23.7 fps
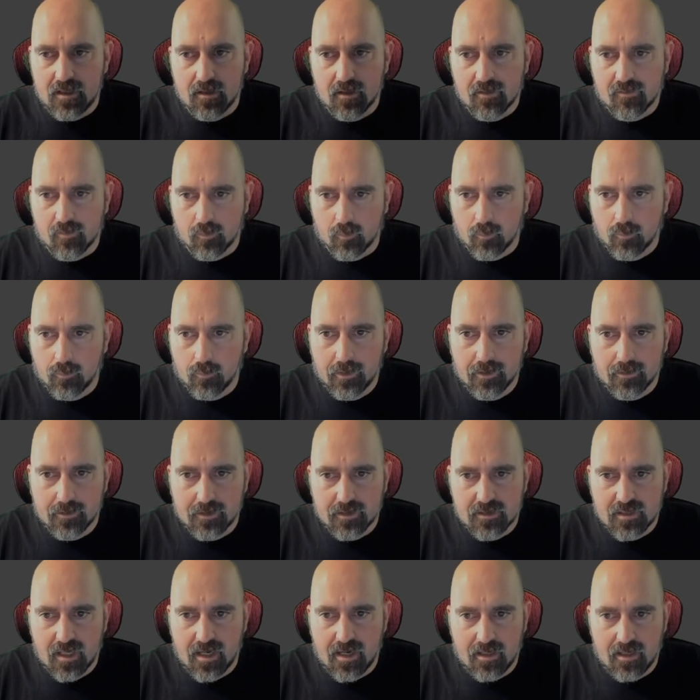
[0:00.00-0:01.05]
That's really
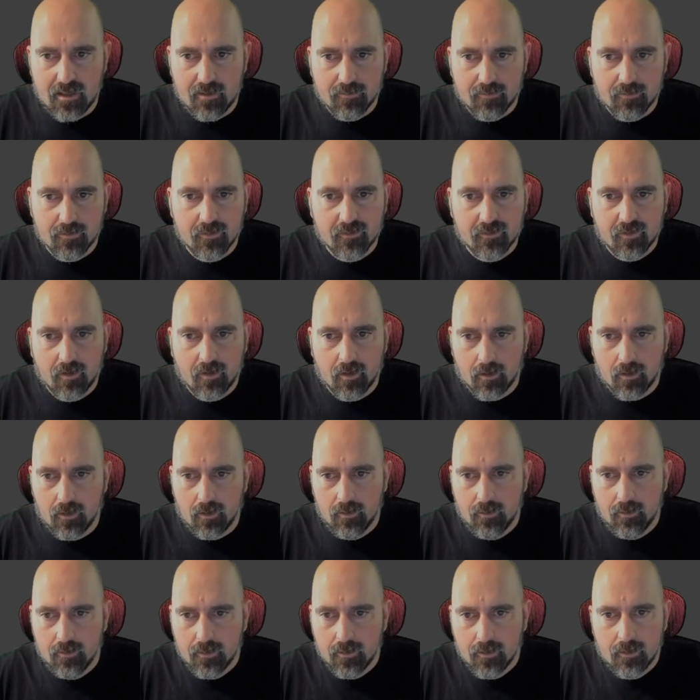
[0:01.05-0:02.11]
tiny for this
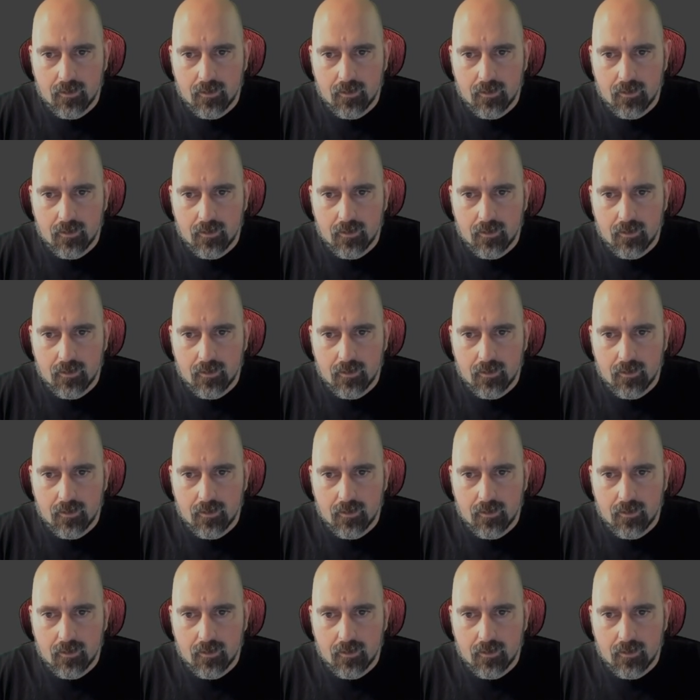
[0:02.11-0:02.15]
car.